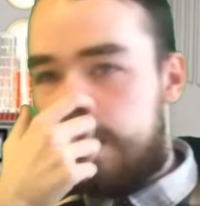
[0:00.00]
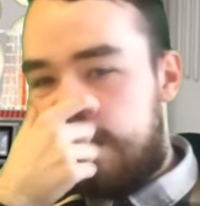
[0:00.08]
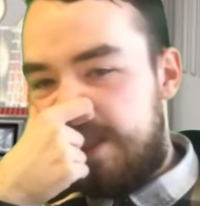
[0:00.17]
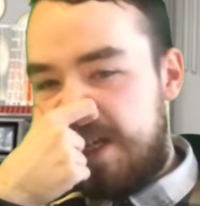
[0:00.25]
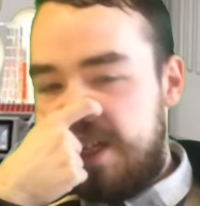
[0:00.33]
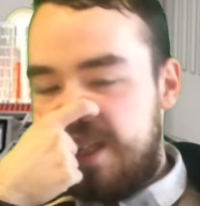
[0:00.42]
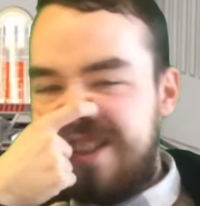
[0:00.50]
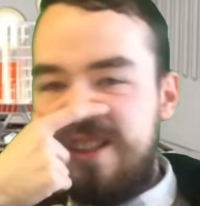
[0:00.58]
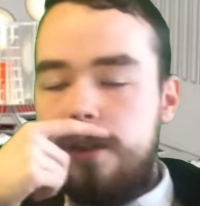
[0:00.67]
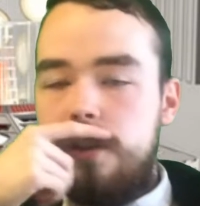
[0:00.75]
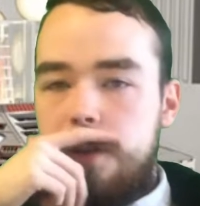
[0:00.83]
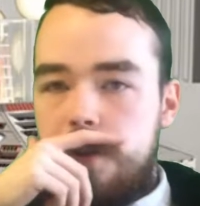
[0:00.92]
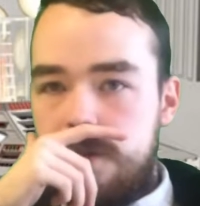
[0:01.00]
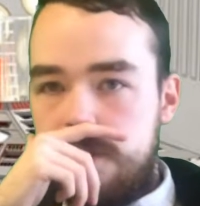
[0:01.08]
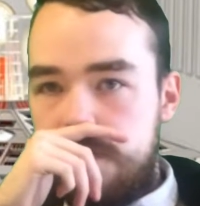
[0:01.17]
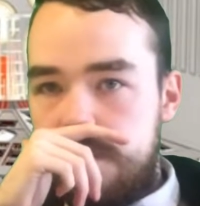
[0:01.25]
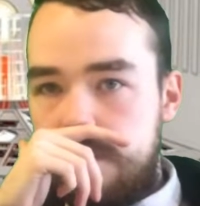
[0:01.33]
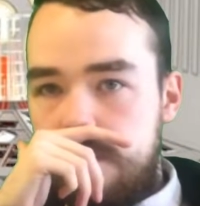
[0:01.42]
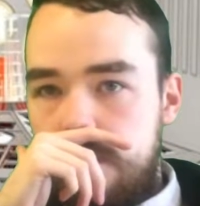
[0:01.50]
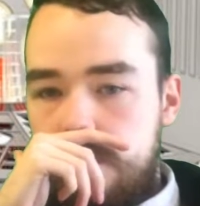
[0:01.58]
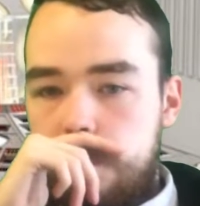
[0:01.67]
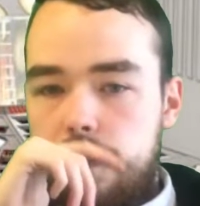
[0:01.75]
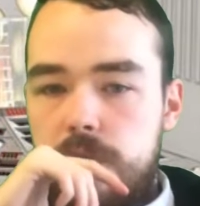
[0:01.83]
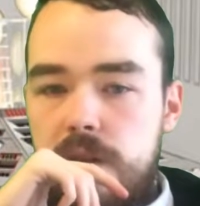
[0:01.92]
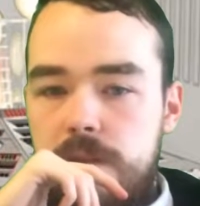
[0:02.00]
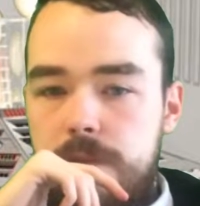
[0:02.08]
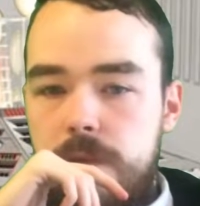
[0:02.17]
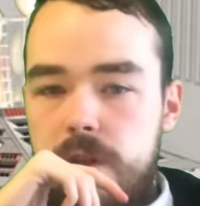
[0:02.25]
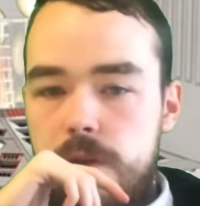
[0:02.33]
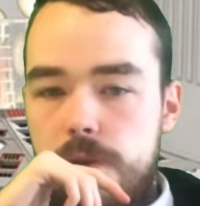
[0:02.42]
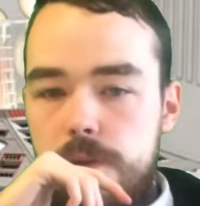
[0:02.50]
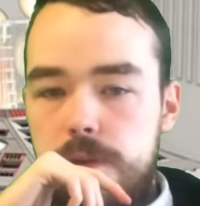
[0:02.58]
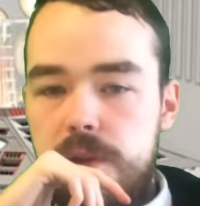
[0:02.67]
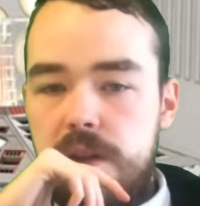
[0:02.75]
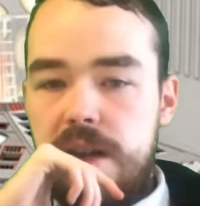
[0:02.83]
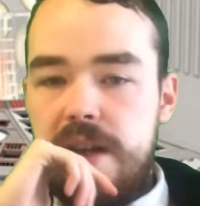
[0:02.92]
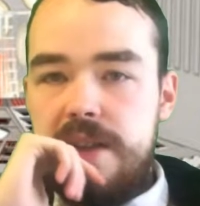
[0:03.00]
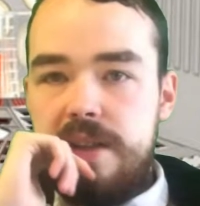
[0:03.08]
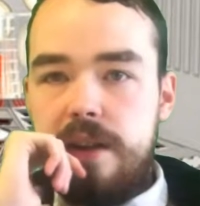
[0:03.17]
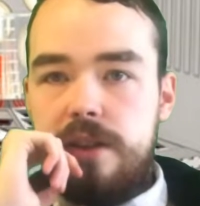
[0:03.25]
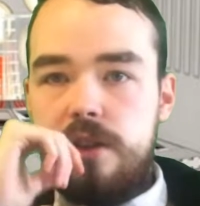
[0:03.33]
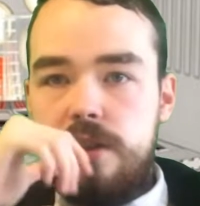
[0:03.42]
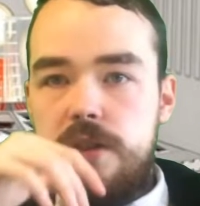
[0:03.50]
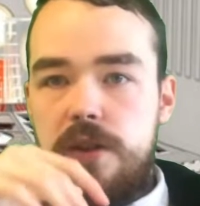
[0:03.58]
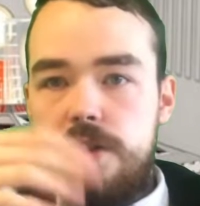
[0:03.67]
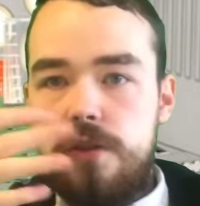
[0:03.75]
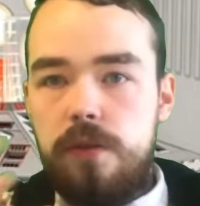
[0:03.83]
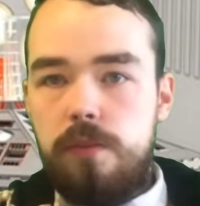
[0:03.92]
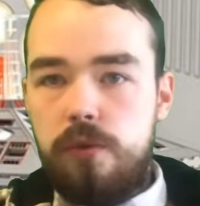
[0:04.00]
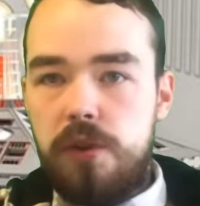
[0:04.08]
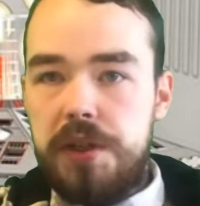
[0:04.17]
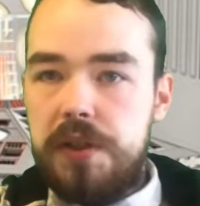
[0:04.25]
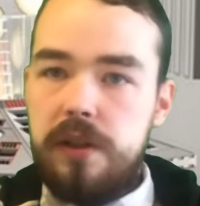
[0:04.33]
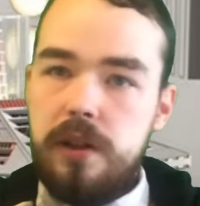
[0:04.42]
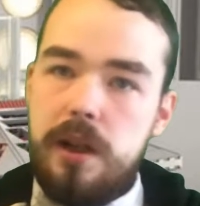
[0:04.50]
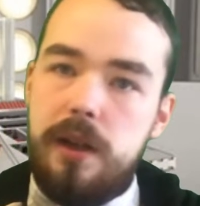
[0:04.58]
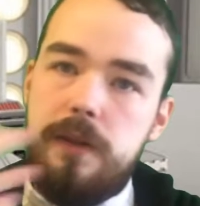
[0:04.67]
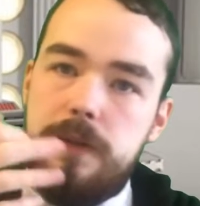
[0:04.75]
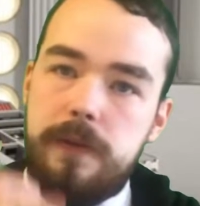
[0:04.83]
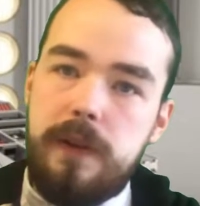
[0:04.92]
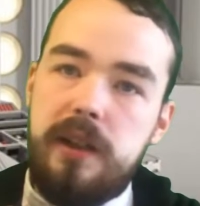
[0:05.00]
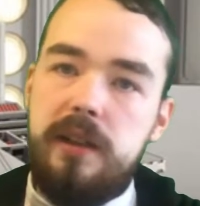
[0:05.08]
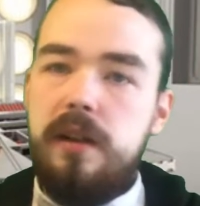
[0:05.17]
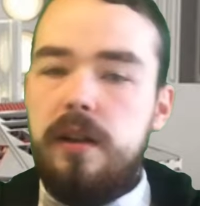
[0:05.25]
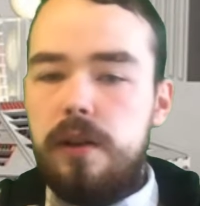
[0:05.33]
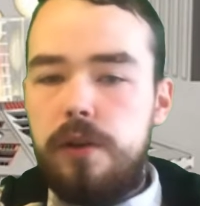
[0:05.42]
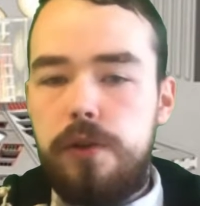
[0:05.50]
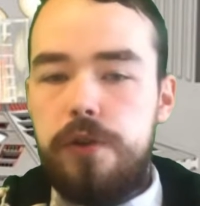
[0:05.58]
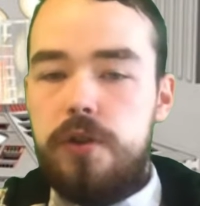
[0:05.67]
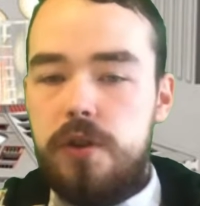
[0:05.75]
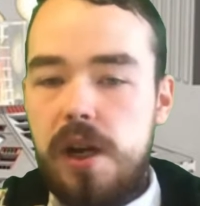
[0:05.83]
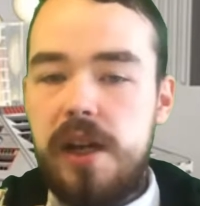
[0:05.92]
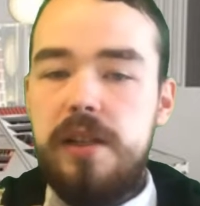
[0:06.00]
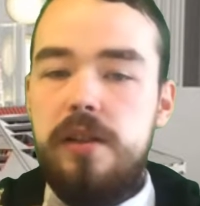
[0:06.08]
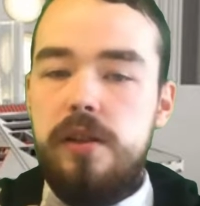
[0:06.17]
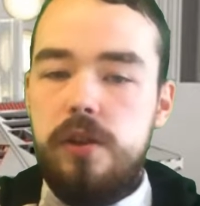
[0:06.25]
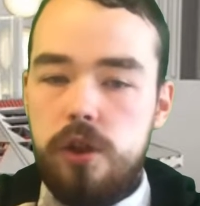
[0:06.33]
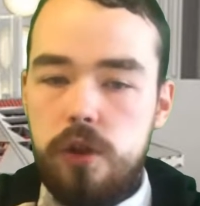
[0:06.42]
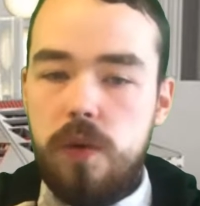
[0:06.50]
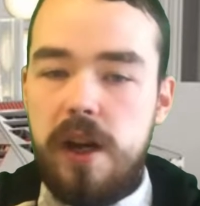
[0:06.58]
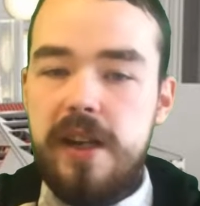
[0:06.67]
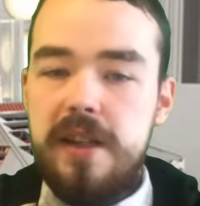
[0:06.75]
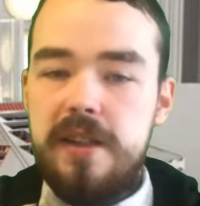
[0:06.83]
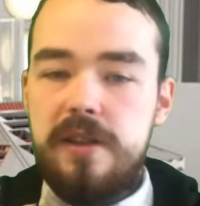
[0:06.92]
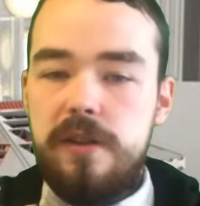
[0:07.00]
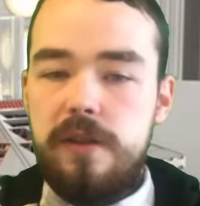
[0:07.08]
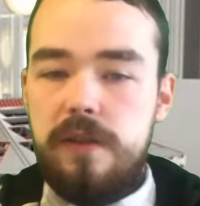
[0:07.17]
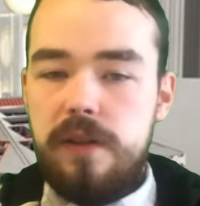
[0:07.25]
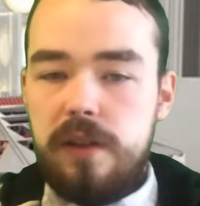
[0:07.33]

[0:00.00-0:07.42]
that he's actually learned from those, and he's actually started to embrace a lot of, like, trying new ideas.